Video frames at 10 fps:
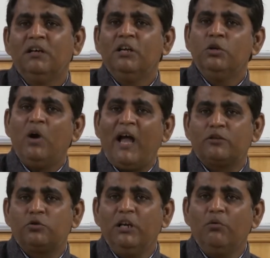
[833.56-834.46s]
you
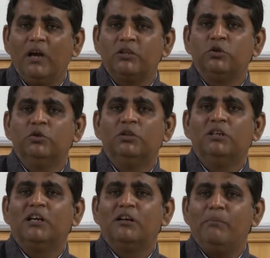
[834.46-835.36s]
actually want to
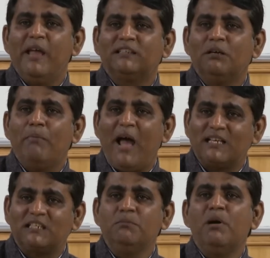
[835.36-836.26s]
make the
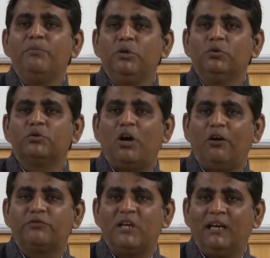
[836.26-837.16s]
maximum use
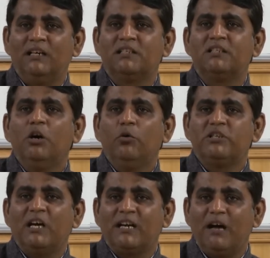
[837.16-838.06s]
of channels which
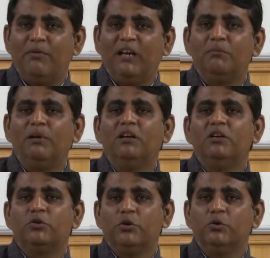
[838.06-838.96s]
are available
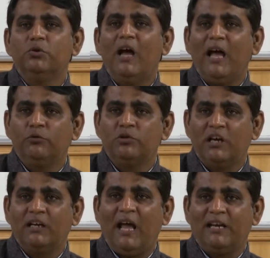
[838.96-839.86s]
to you and which
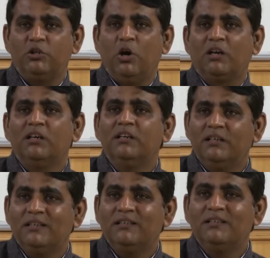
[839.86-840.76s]
are at your
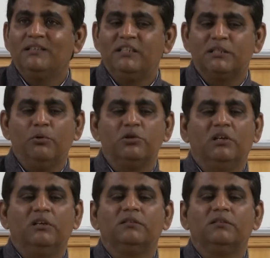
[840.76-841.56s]
disposal.